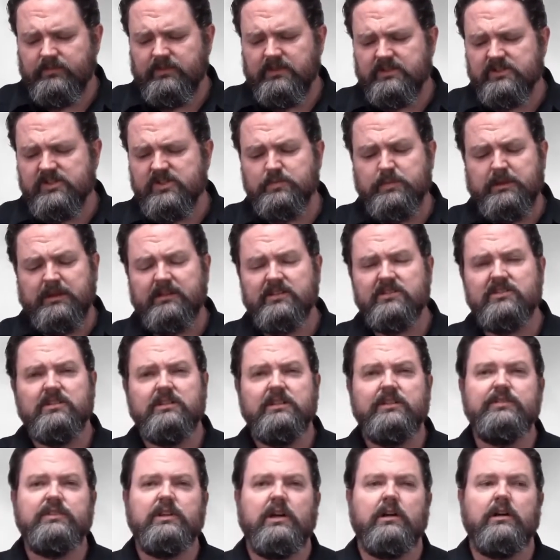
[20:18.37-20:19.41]
their spirits
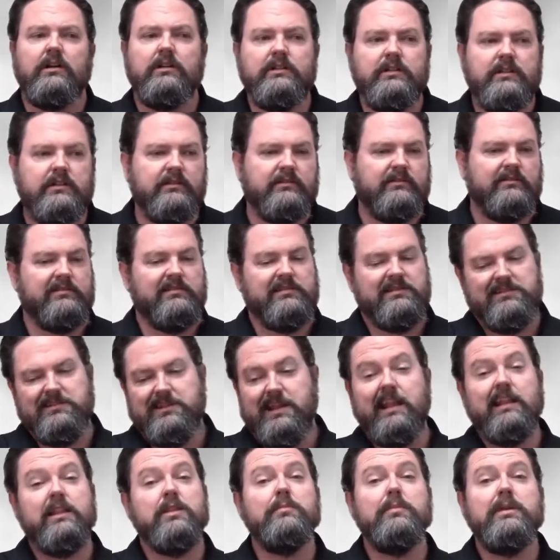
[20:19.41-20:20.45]
lived on in, in,
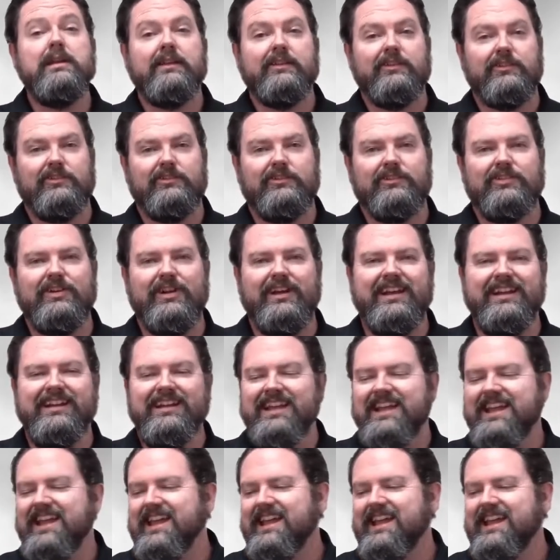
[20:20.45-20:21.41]
in the mists, right?